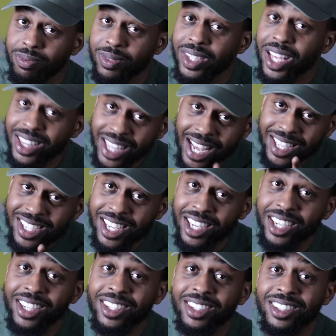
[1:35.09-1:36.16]
Let that sit in.
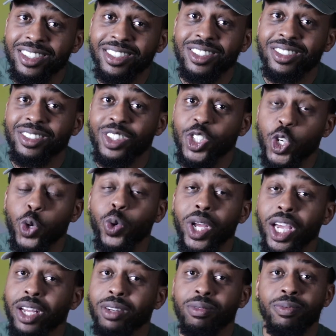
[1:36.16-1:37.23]
Tune
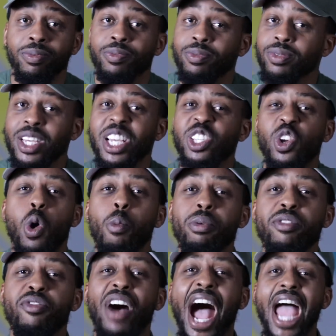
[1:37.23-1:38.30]
in. It's going to be
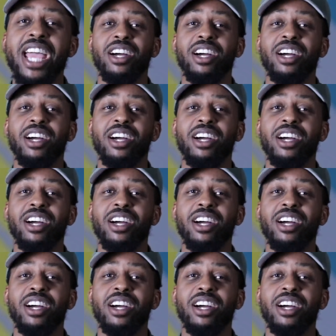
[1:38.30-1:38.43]
fine.